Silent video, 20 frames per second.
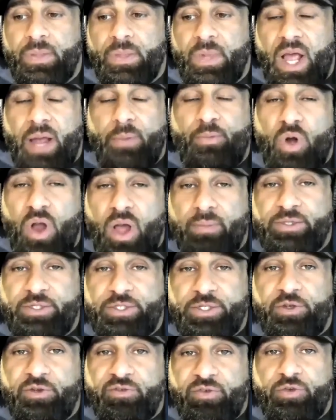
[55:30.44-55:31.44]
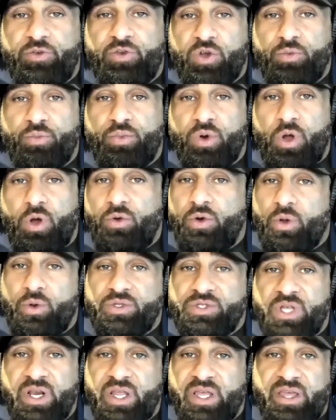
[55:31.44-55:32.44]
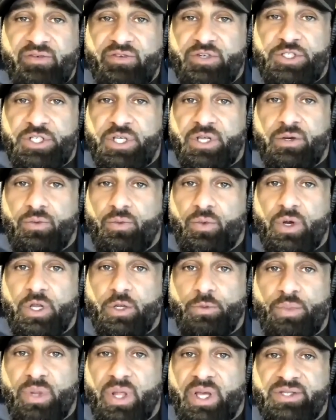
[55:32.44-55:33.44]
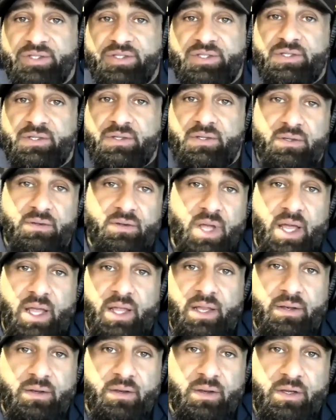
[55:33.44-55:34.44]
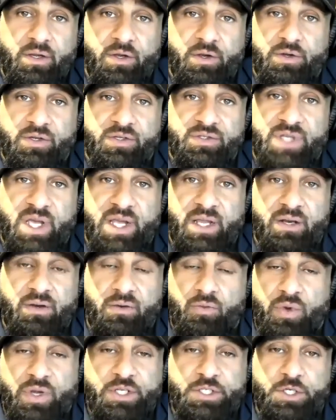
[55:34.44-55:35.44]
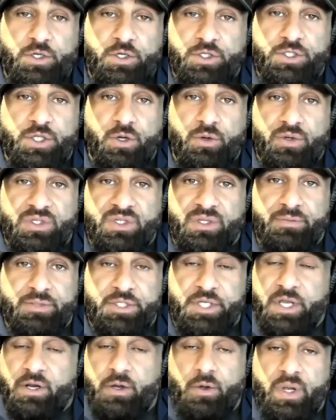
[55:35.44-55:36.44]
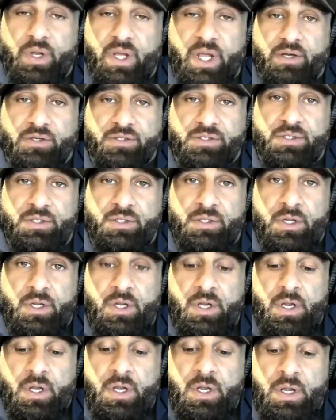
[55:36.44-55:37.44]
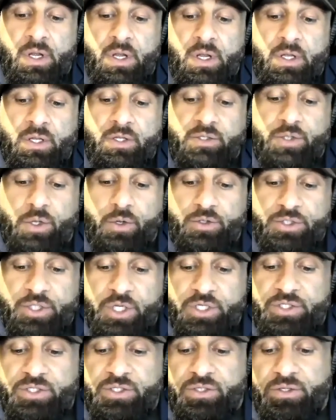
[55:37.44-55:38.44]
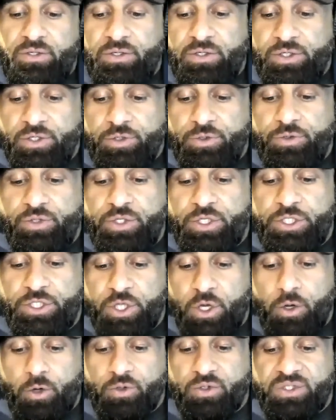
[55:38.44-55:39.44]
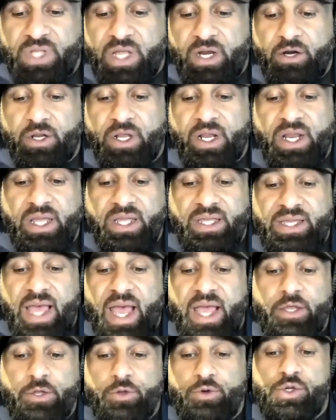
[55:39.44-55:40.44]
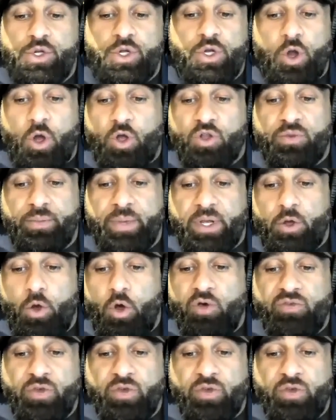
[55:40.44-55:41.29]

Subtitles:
I promise you, if you turn pro, no one's going to give a shit where you placed at your second regional show or some shit. No one cares. So just do the shows that are going to get you to your ultimate goal.